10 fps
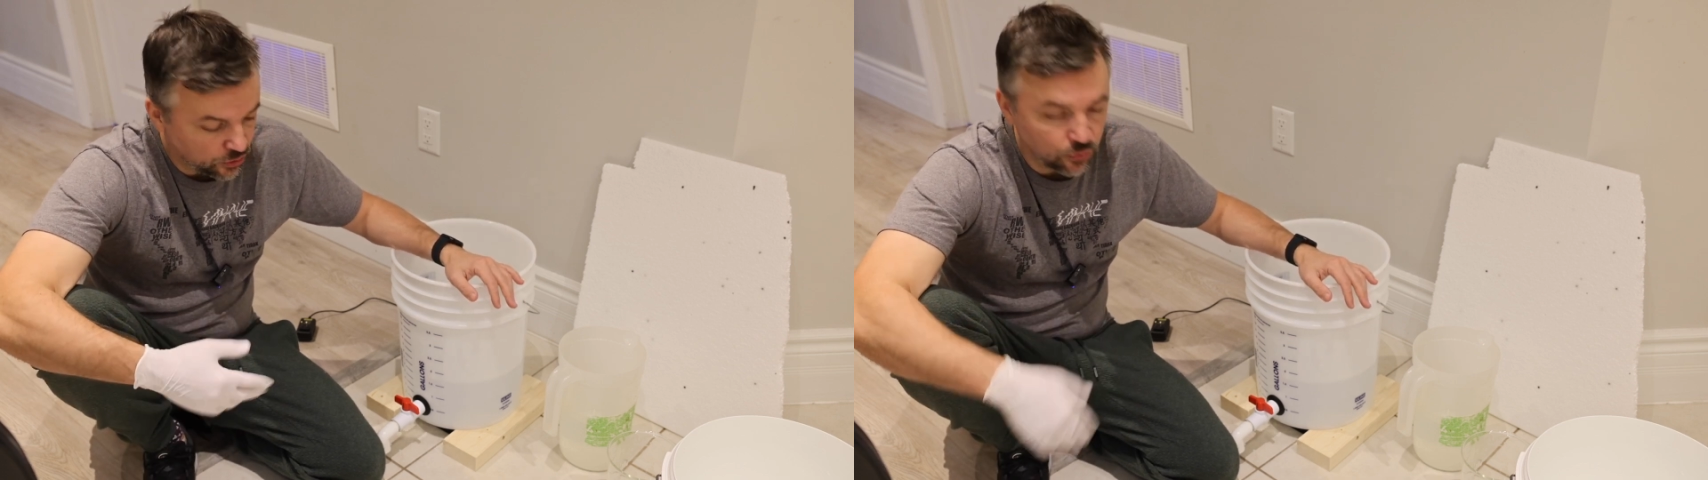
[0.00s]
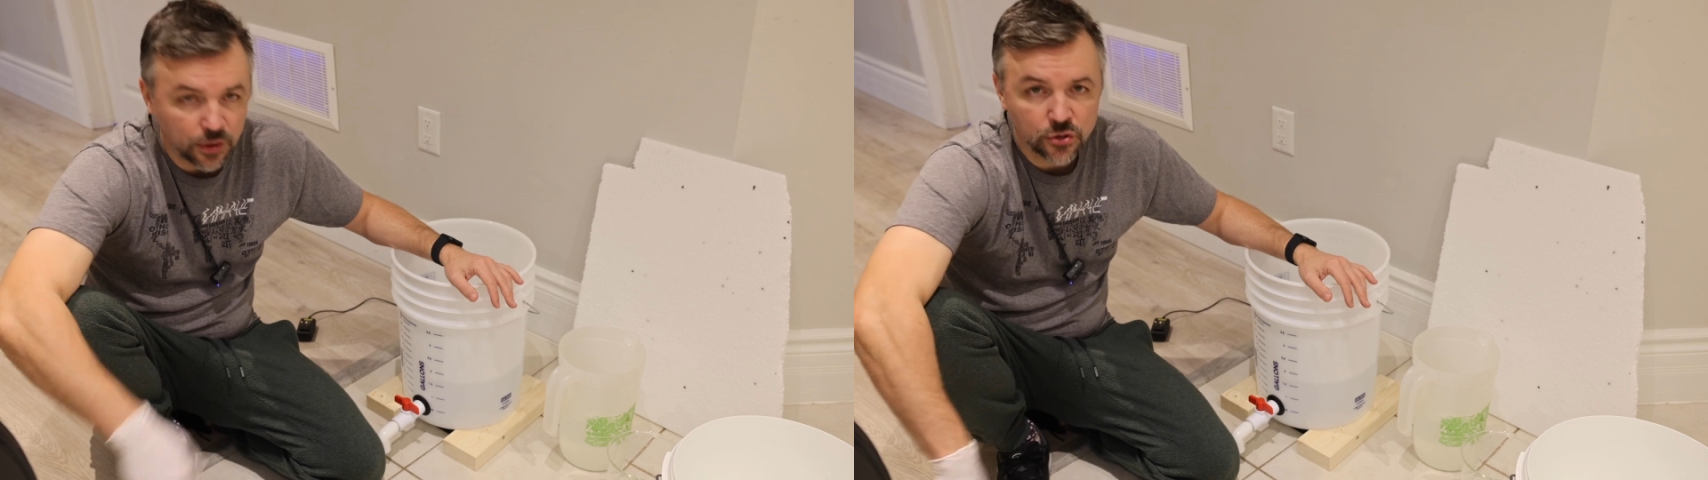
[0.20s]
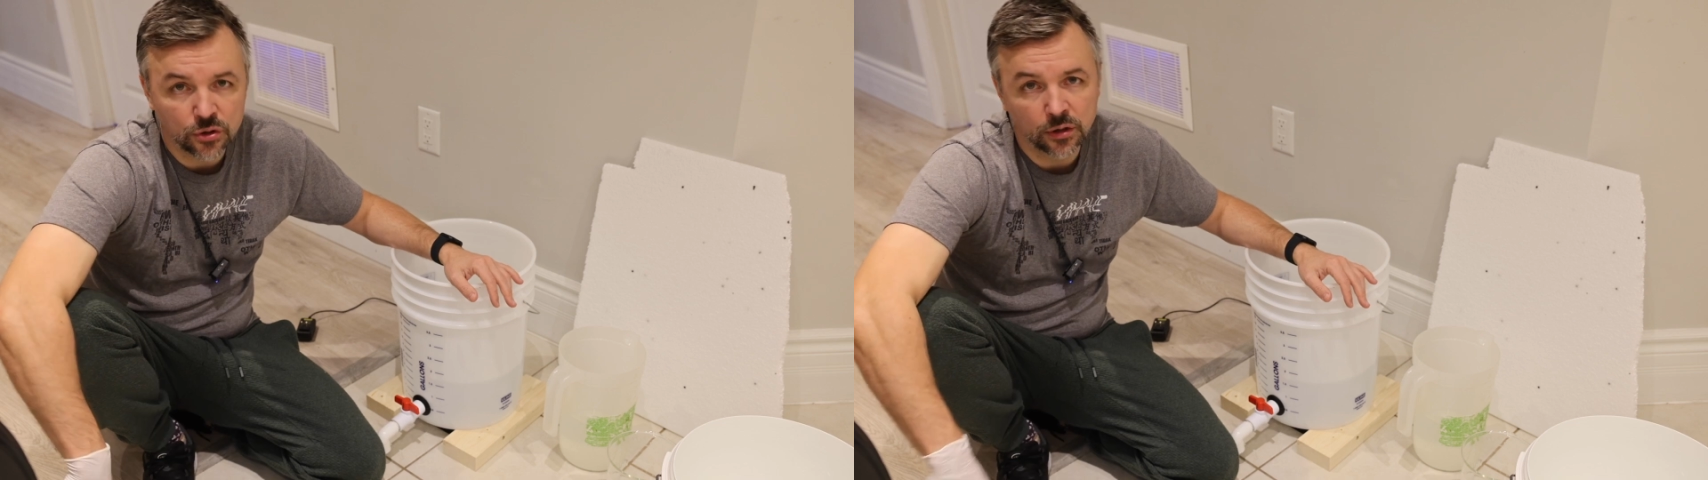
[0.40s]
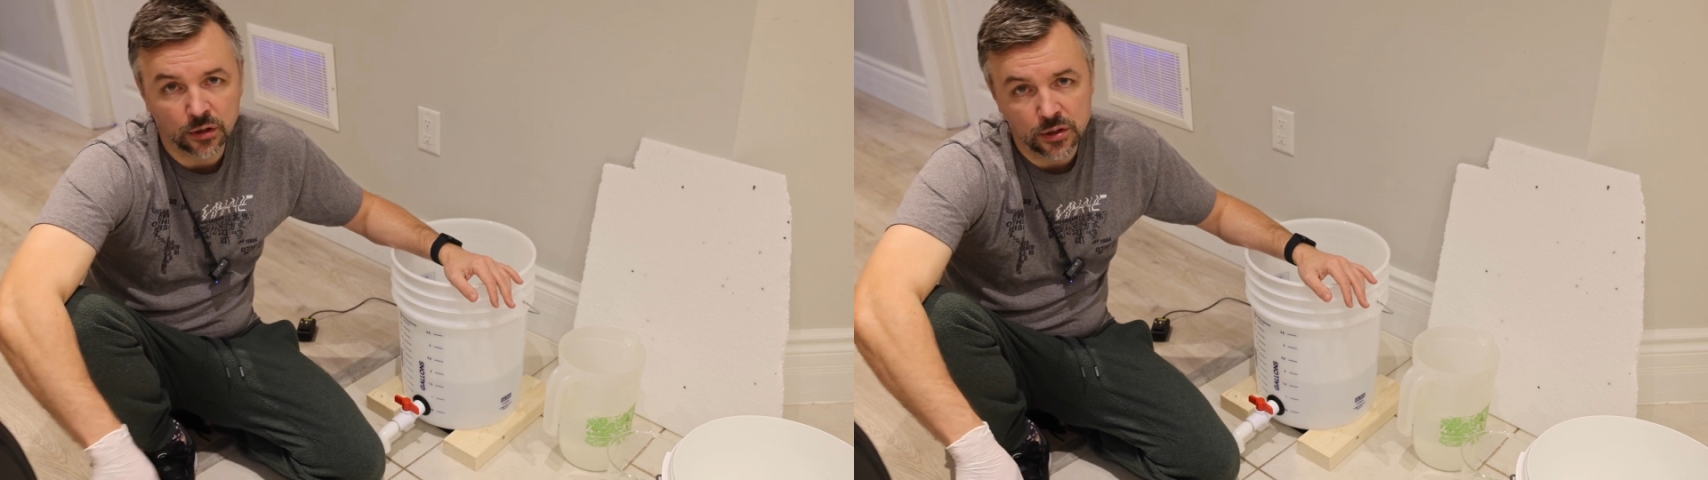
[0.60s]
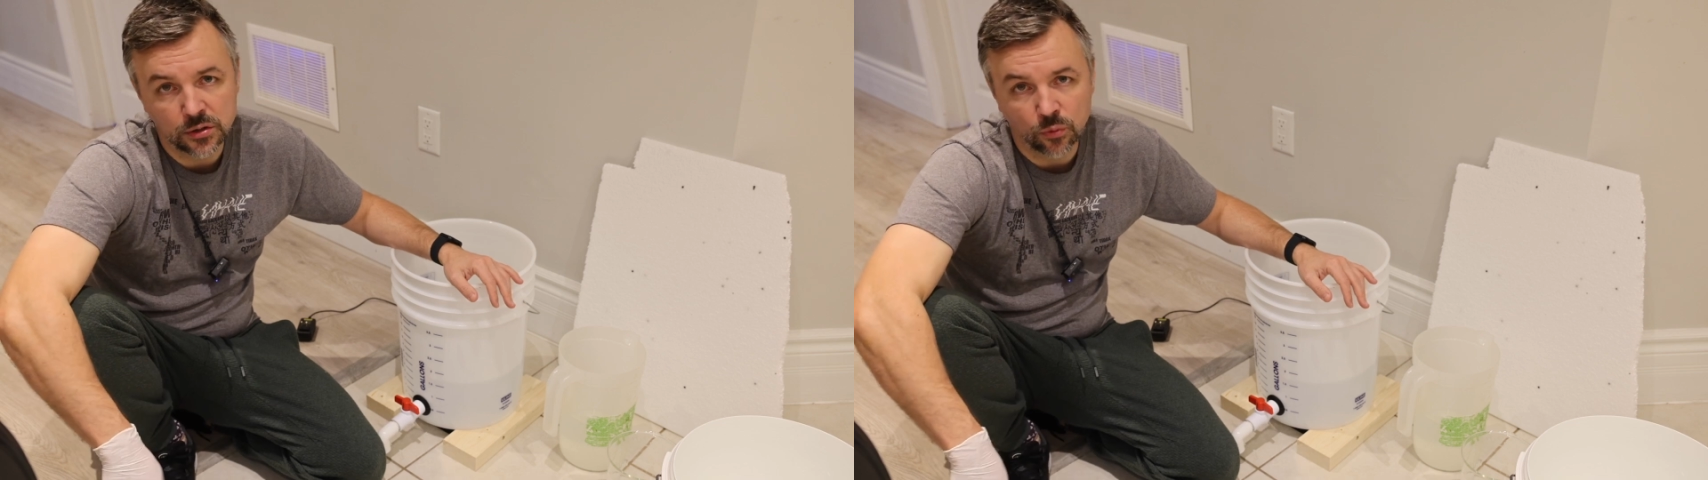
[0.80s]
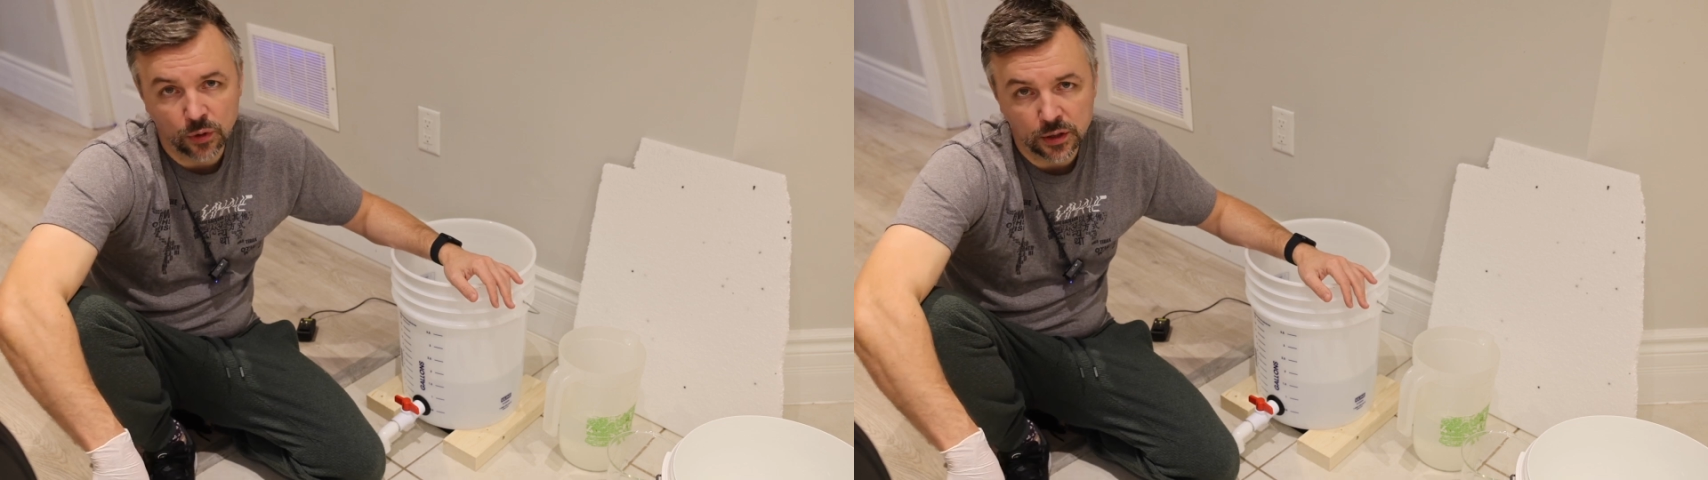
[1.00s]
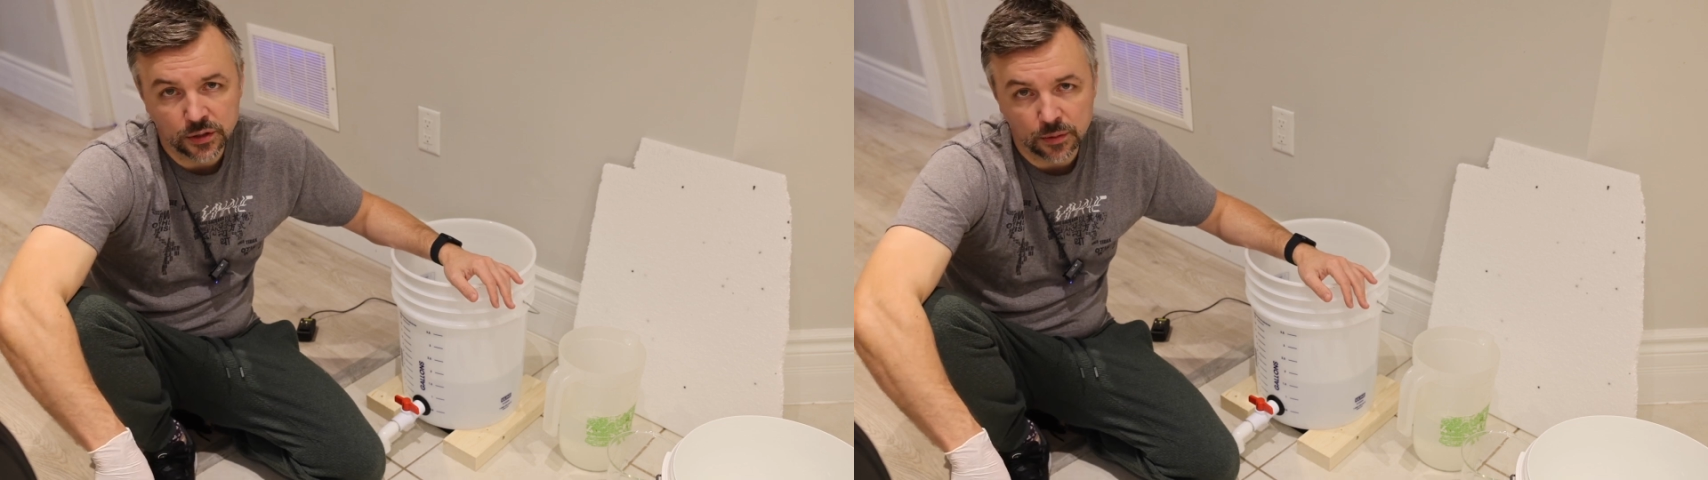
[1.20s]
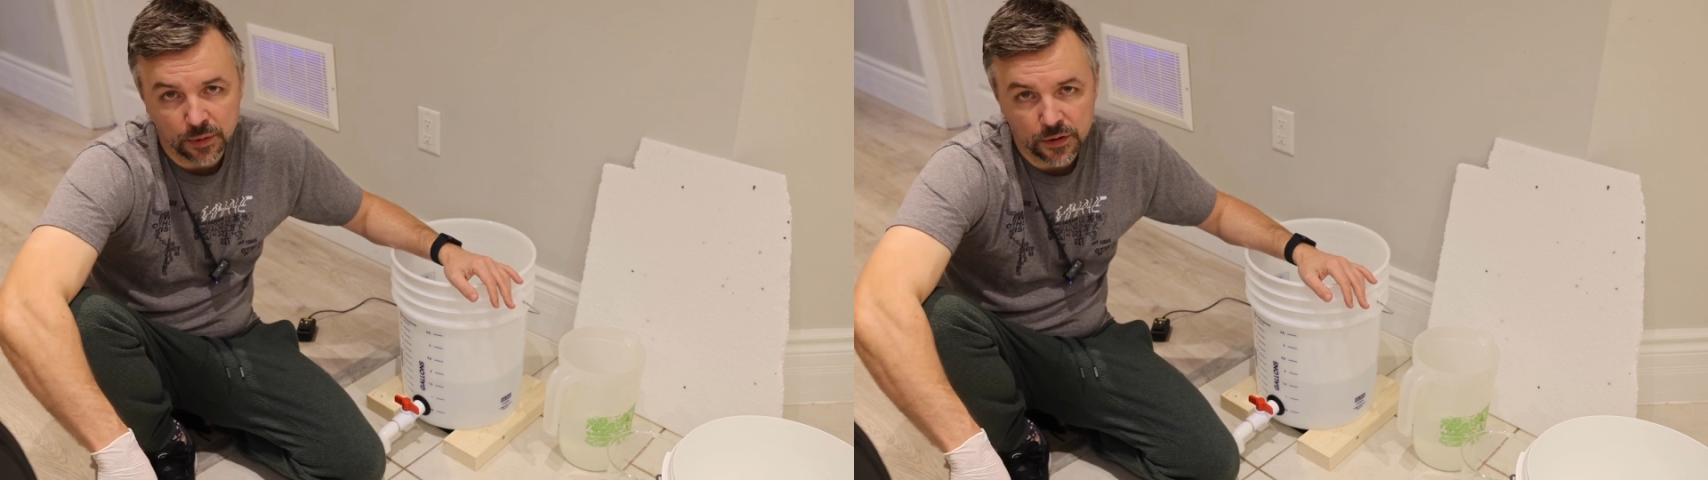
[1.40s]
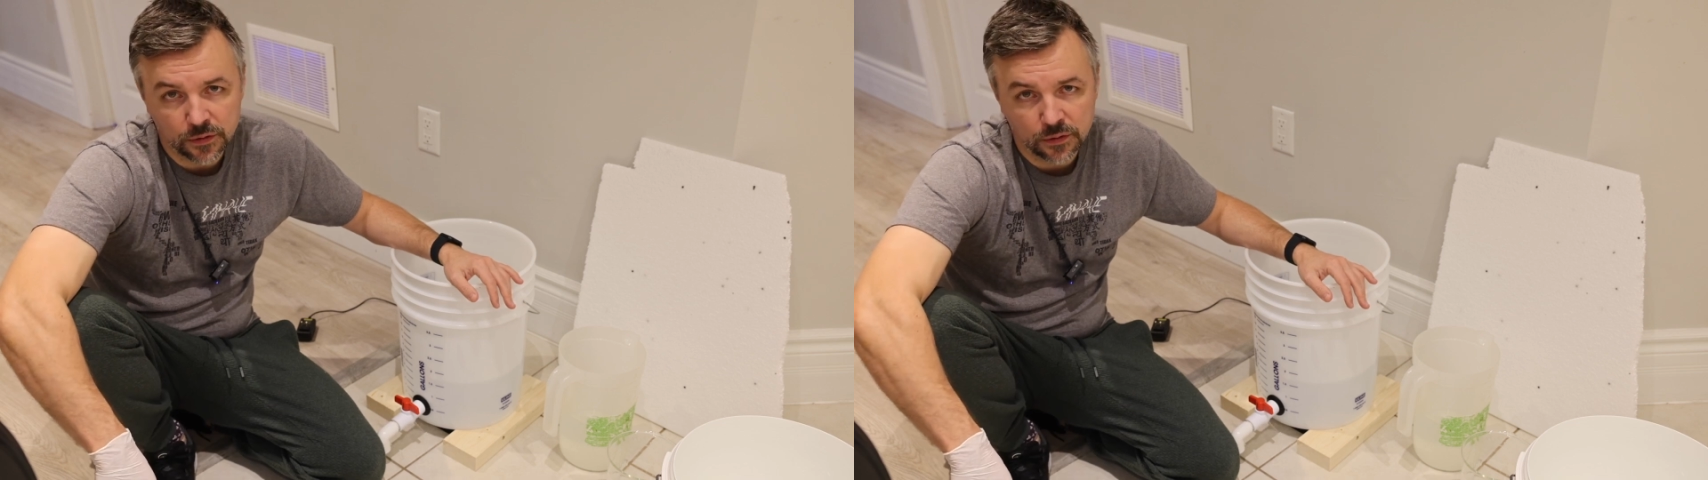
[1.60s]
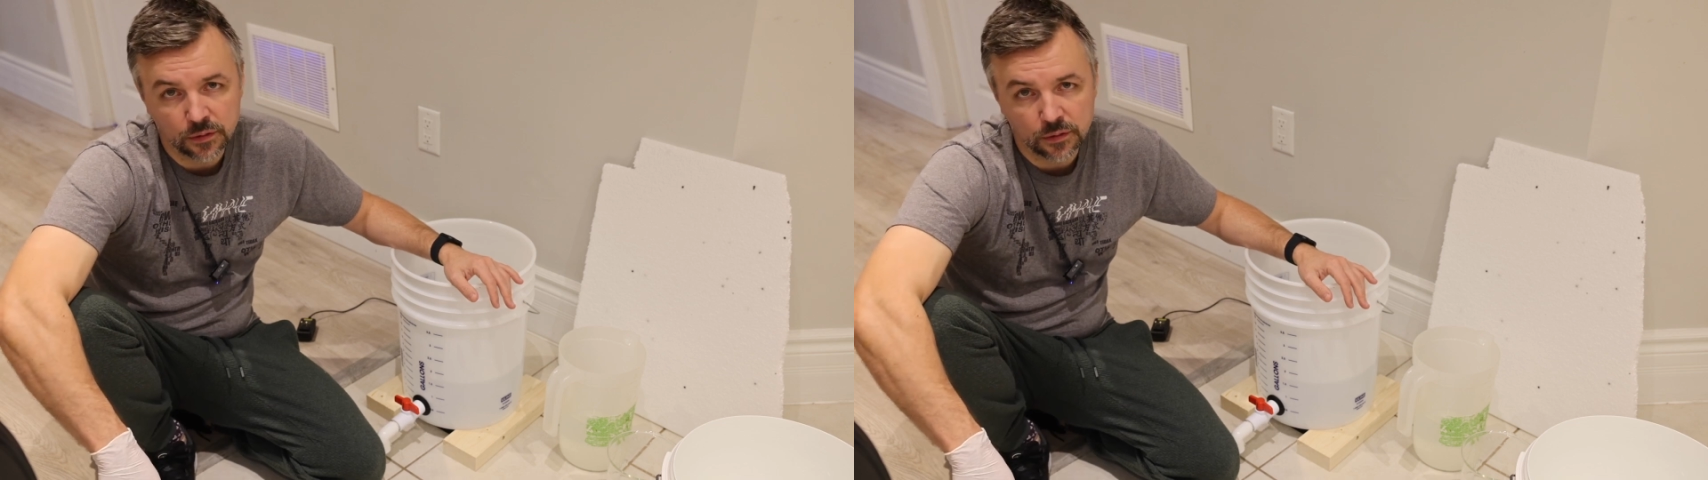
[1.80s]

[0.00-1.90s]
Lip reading: do measure at least once a month,